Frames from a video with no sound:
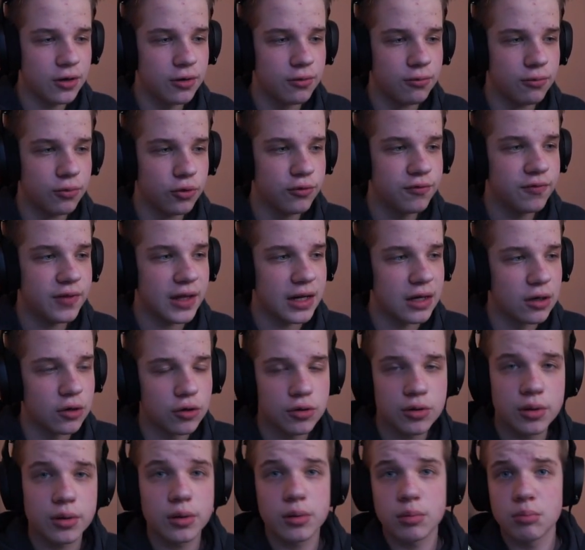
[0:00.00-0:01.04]
roof that
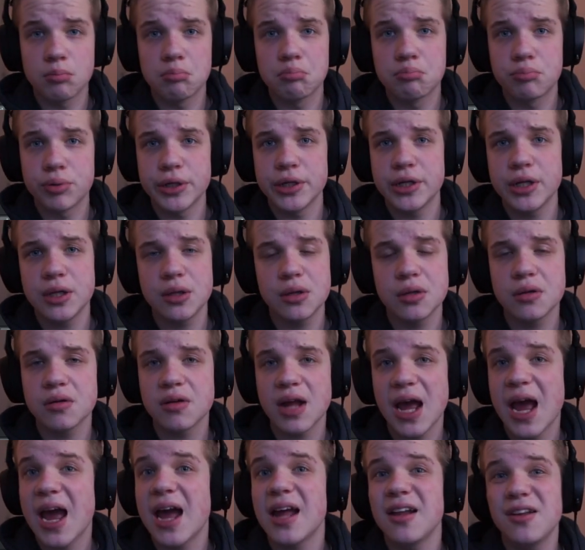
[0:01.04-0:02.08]
looks pretty decent.
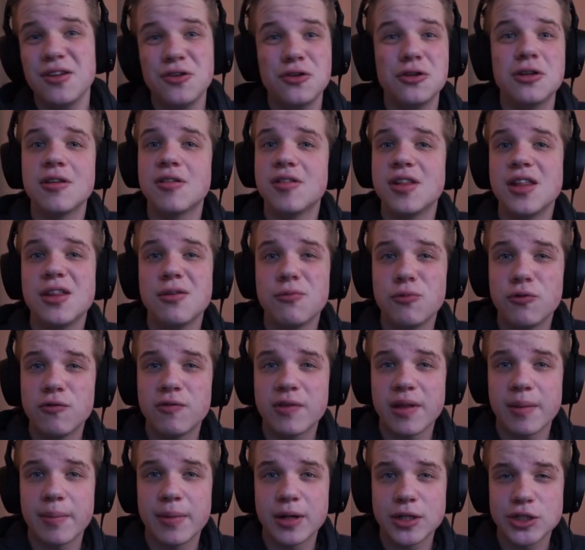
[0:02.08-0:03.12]
And you didn't see the roof
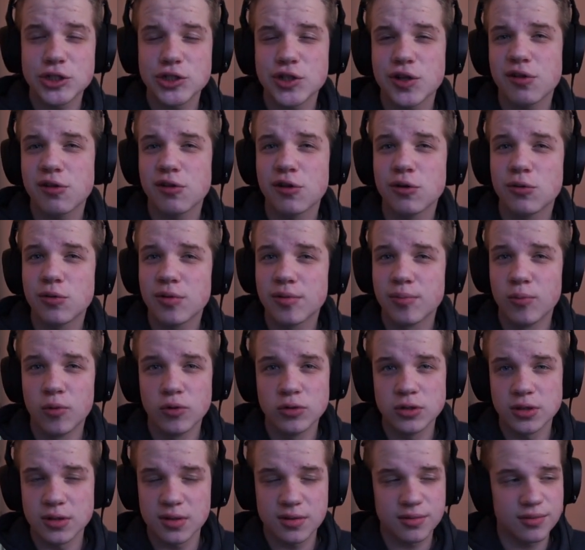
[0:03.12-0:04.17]
that much, so it was more
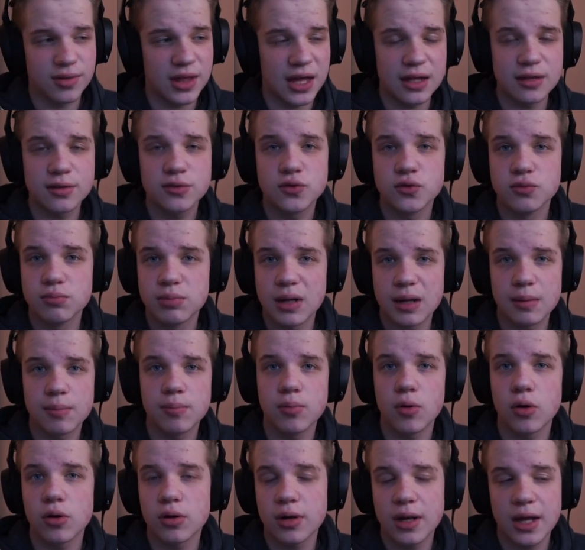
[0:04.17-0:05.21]
just there to like
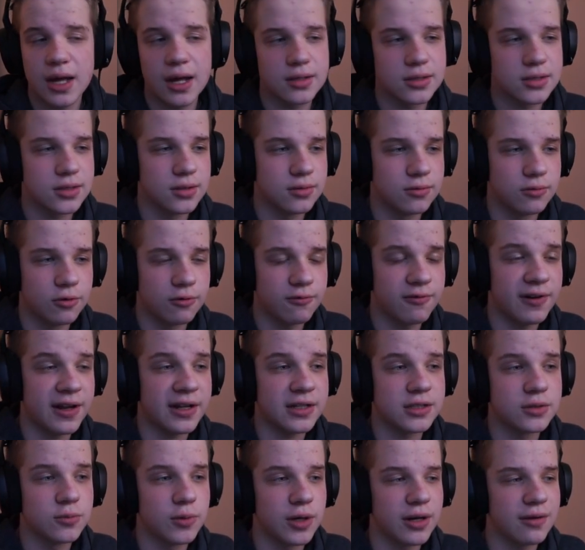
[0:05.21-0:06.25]
block light and reflect
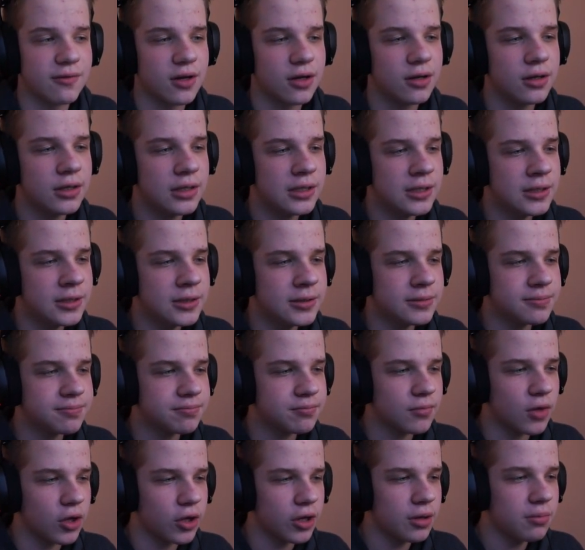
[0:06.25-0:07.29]
and whatever.
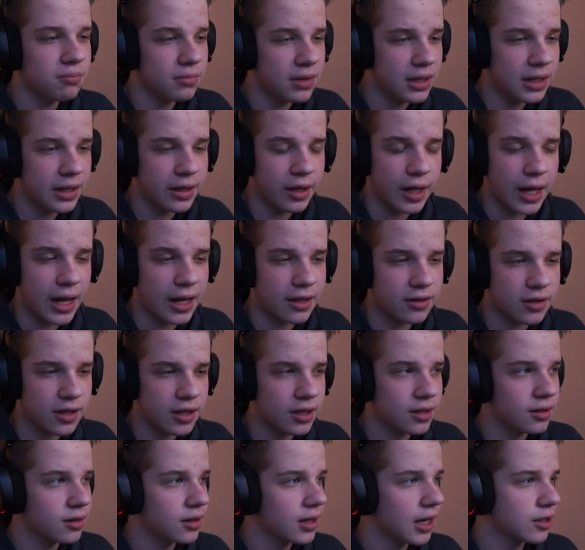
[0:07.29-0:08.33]
Okay, and
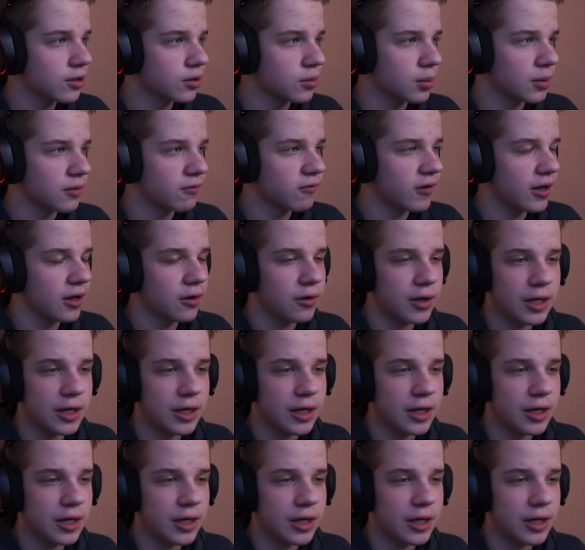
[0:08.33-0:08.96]
then I just went file,